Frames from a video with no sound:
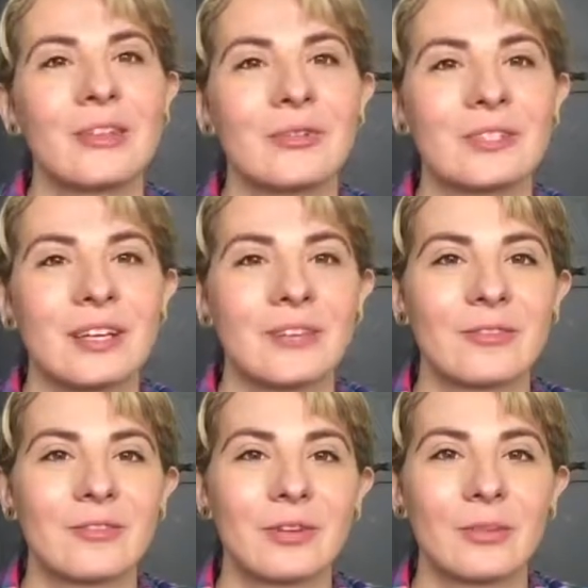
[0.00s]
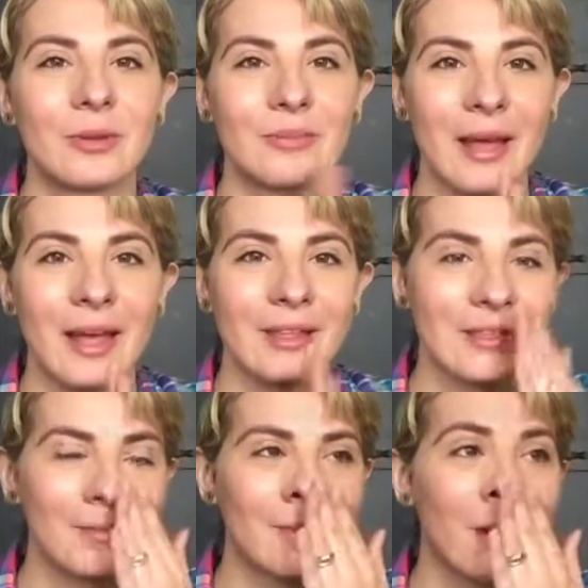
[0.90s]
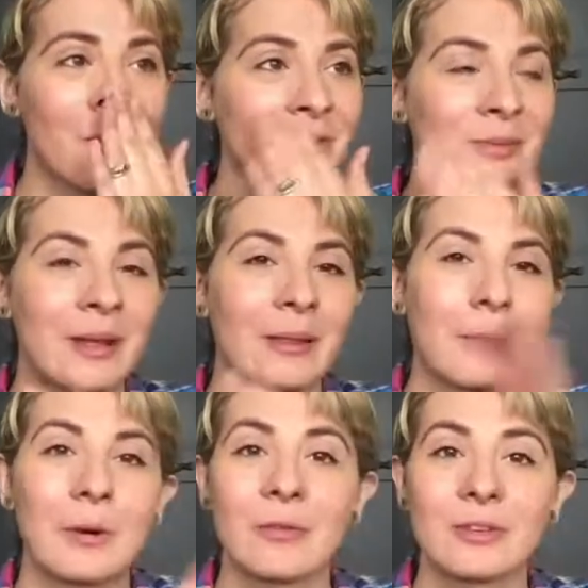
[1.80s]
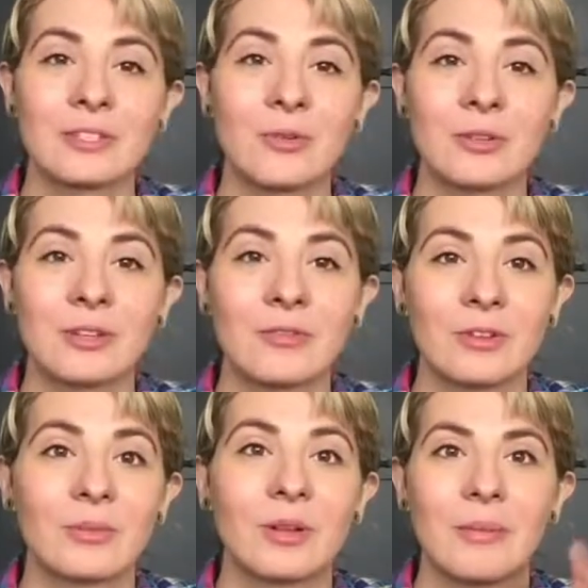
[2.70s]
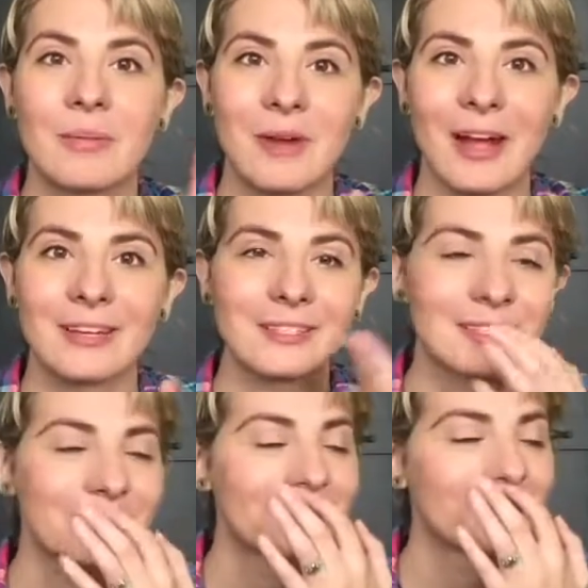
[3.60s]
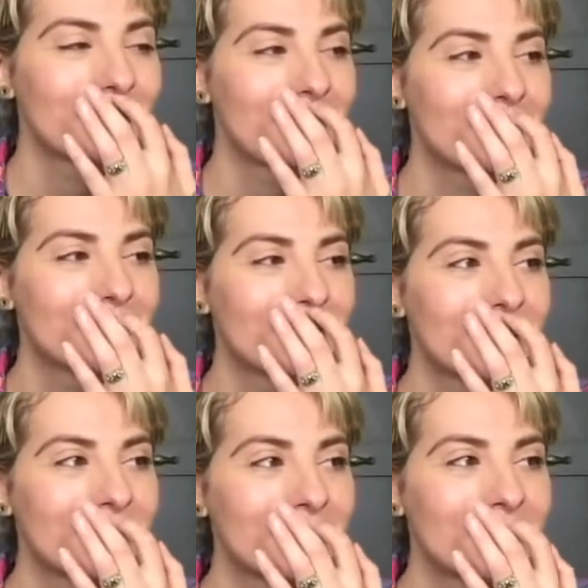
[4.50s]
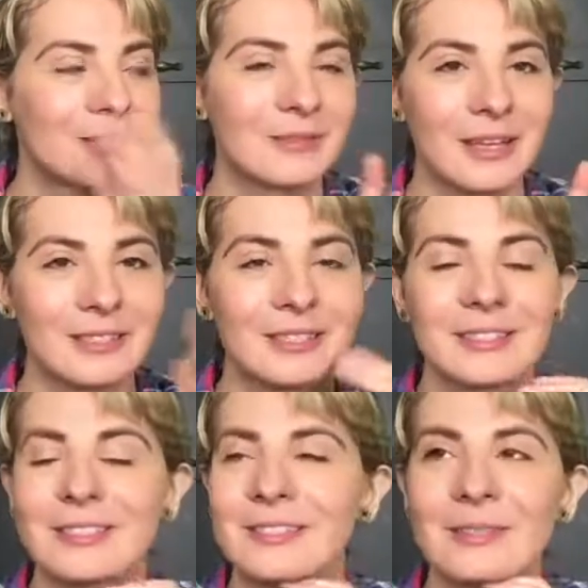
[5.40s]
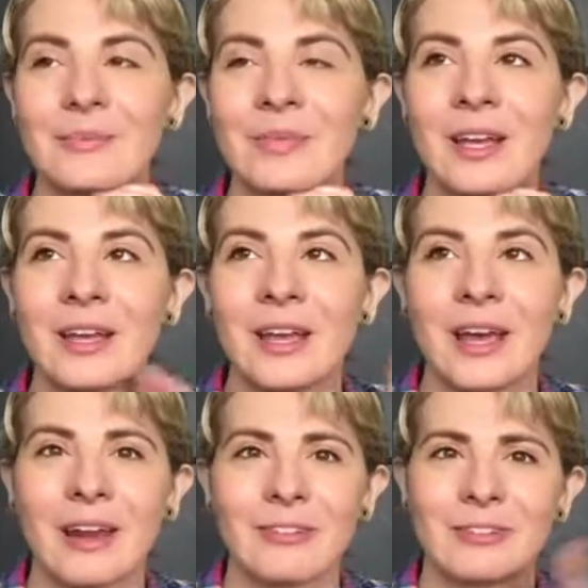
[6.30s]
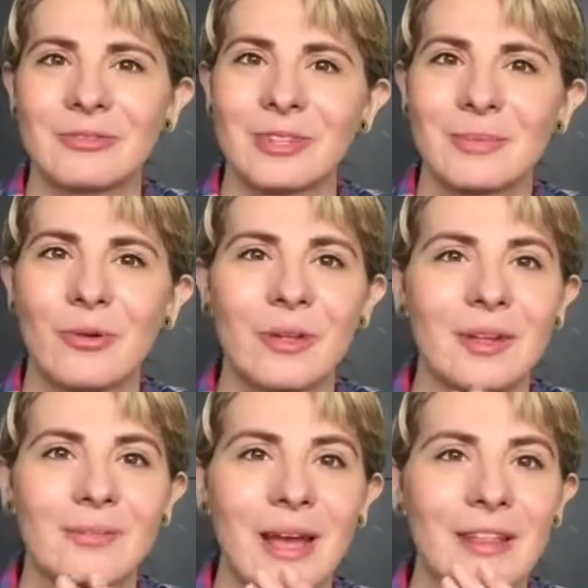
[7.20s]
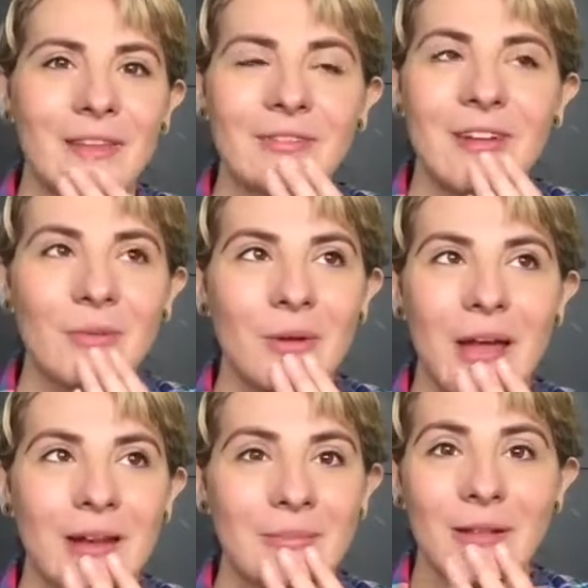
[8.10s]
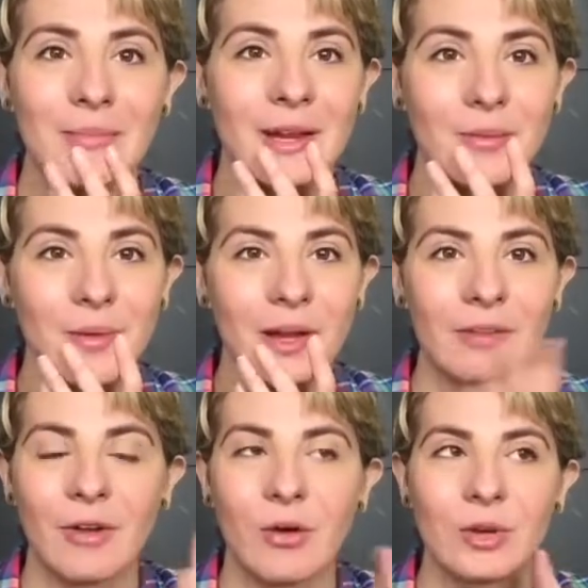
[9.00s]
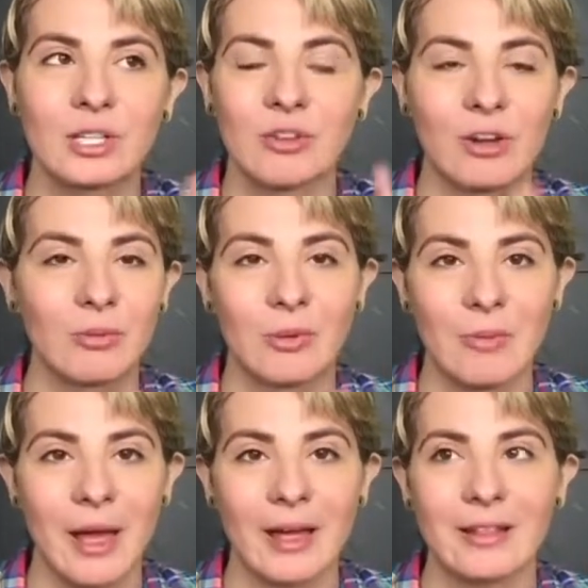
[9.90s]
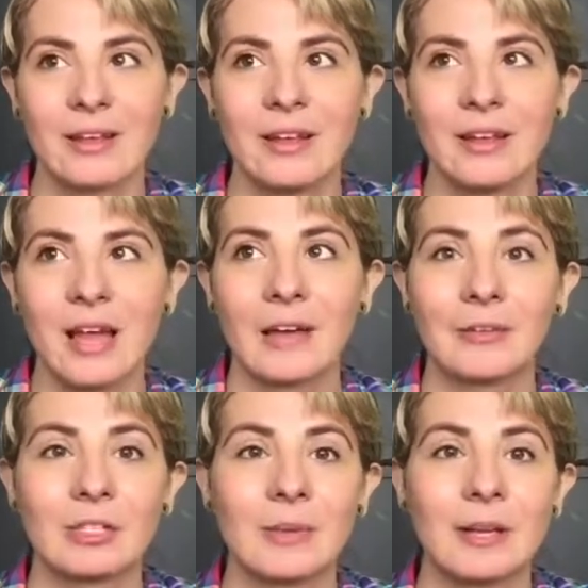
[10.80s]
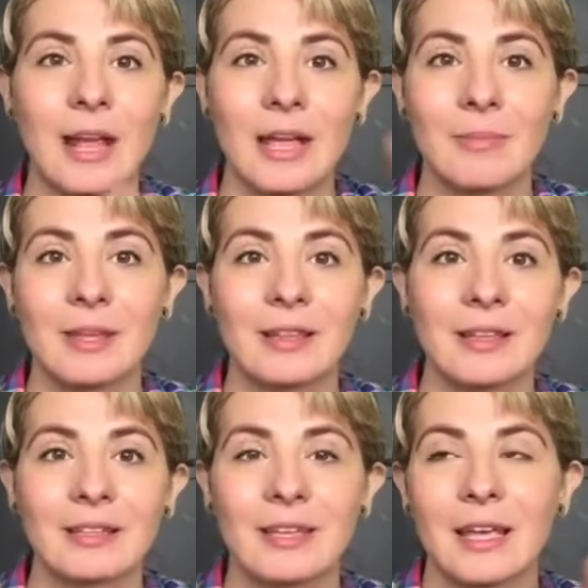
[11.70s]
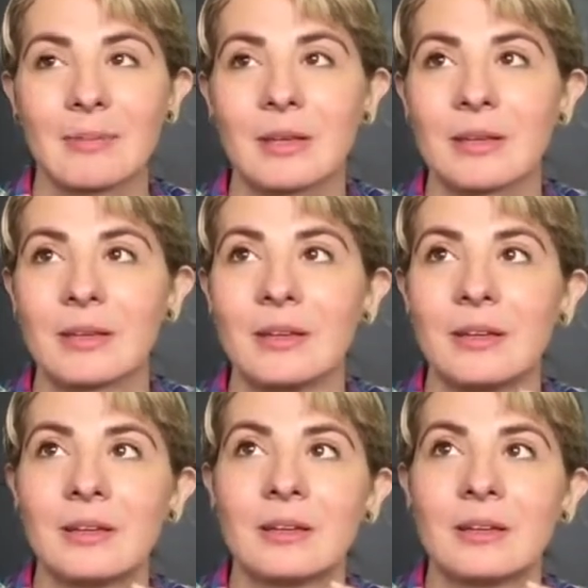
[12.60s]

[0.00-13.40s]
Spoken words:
there was, like, verbal and math. And I always get, like, perfect scores on verbal on my practice PSATs or SATs. And I would do really poorly in math. I've never had a mathematic mind. I've always struggled with math. I've always been an AP Lit, AP